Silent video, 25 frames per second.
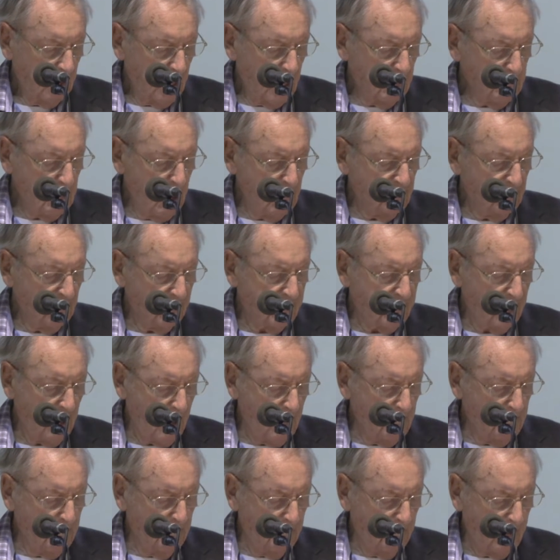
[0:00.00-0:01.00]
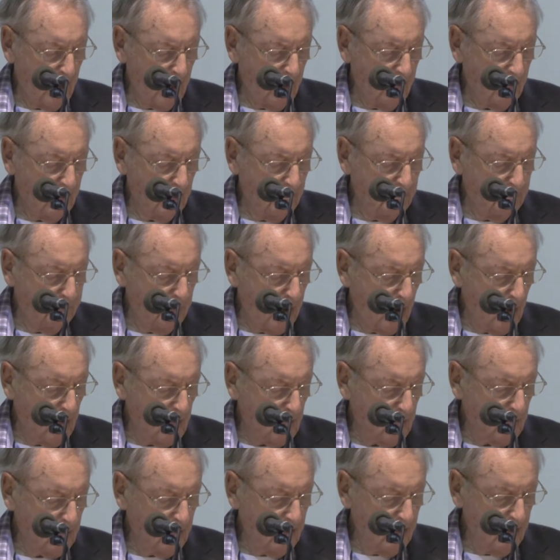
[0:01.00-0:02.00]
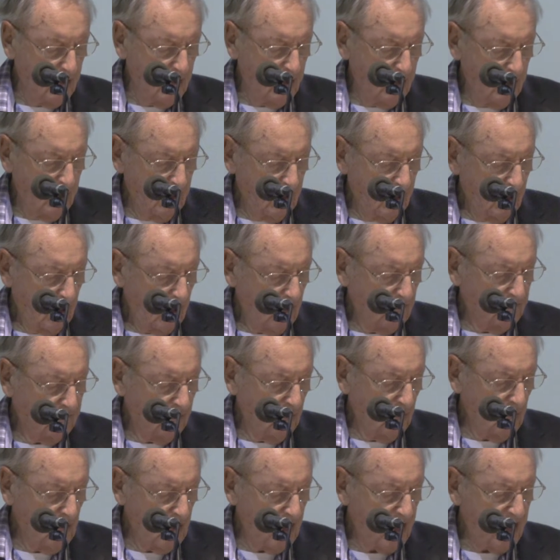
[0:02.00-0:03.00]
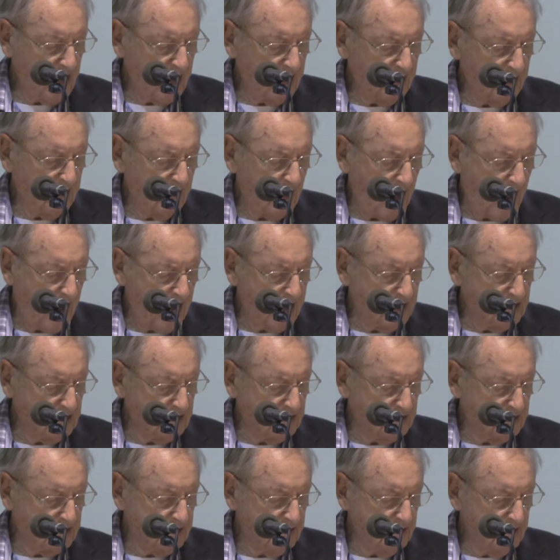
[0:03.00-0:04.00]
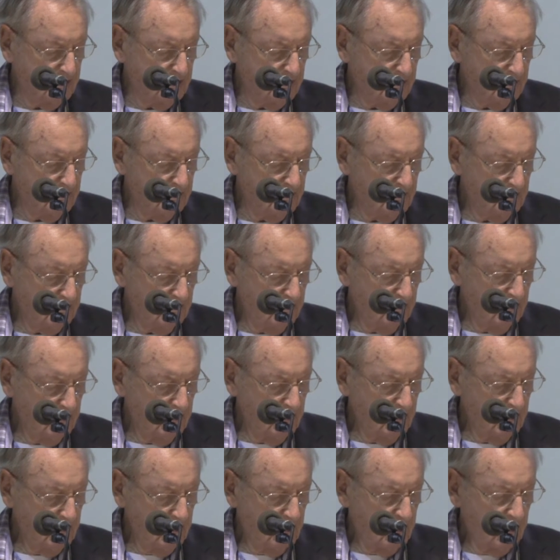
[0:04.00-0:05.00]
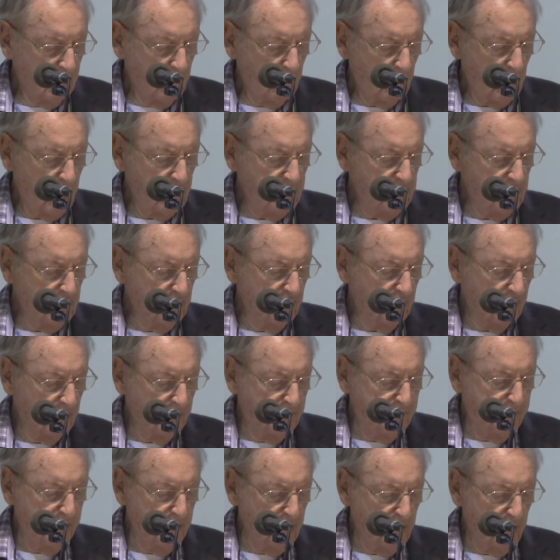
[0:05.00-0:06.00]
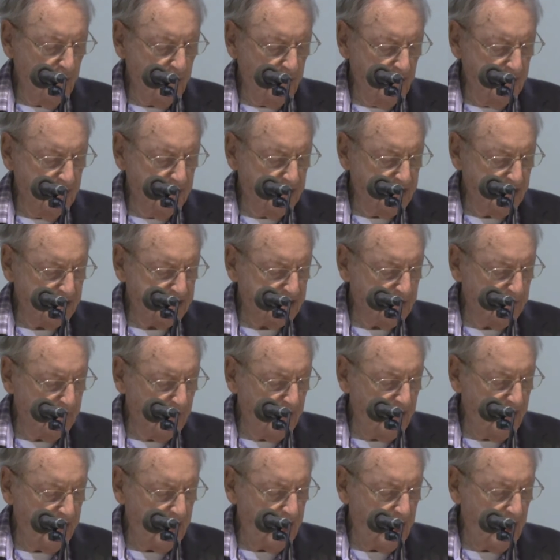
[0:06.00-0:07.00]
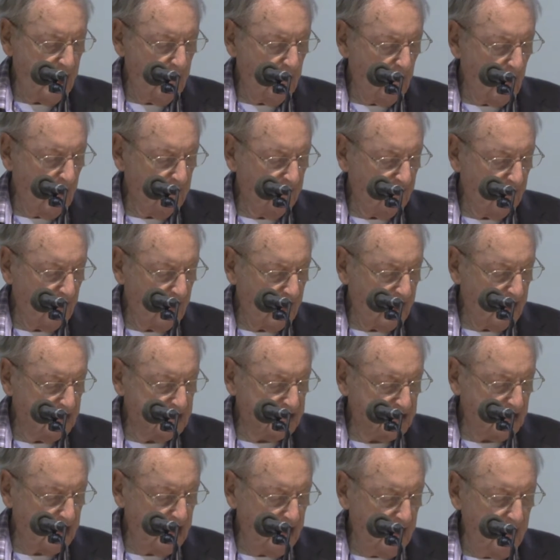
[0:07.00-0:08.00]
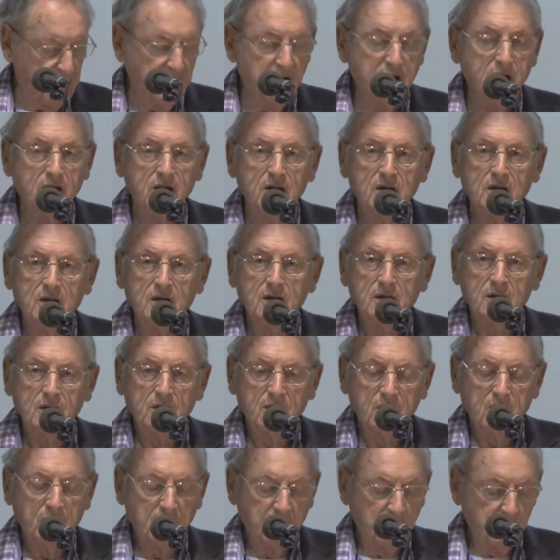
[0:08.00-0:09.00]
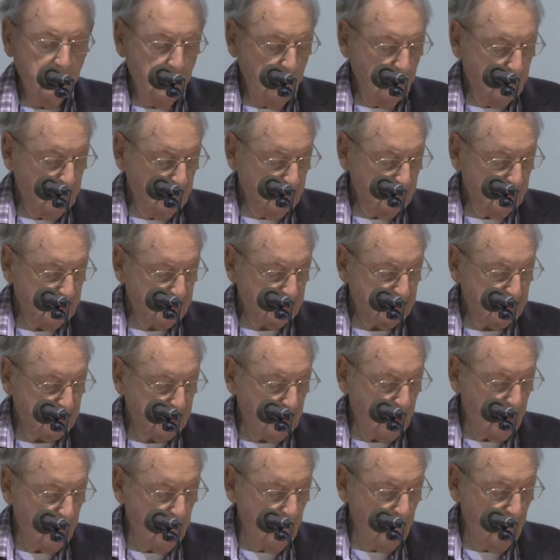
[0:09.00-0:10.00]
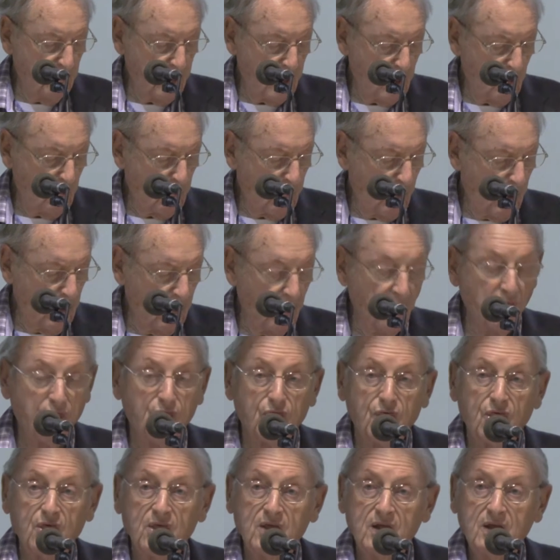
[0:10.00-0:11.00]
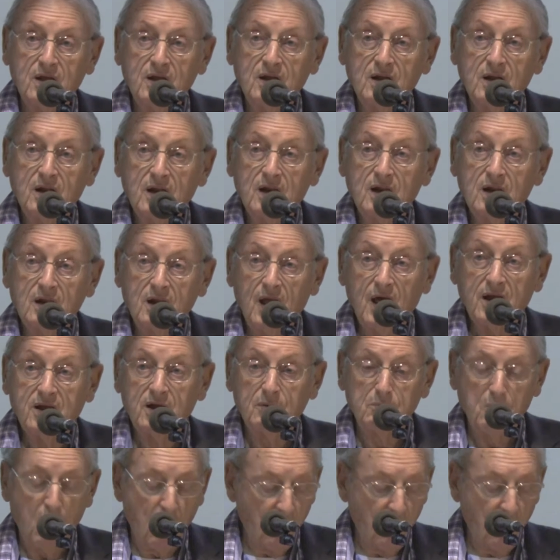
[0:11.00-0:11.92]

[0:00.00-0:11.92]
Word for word: I'm overcome by the blow of your head, hand. When you rebuke and discipline anyone for their sin, you consume their wealth like a